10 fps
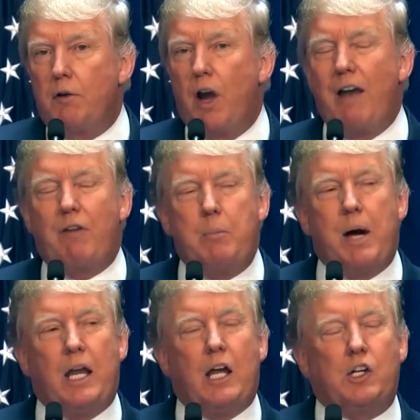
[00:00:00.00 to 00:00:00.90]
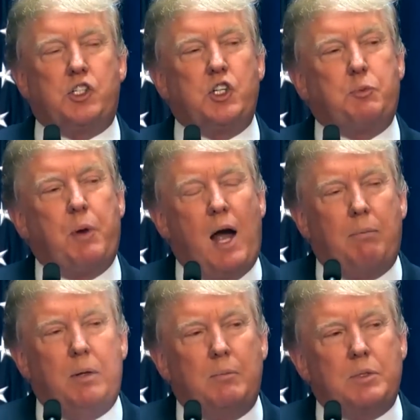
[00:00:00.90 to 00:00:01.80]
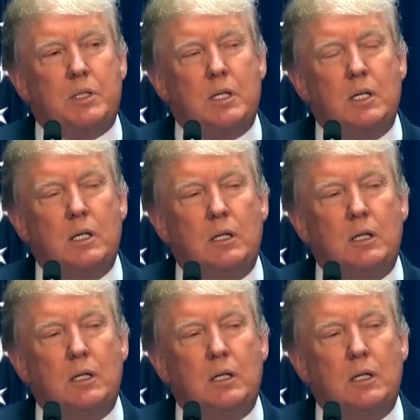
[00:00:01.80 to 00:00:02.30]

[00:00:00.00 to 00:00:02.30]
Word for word: for everybody else's problems.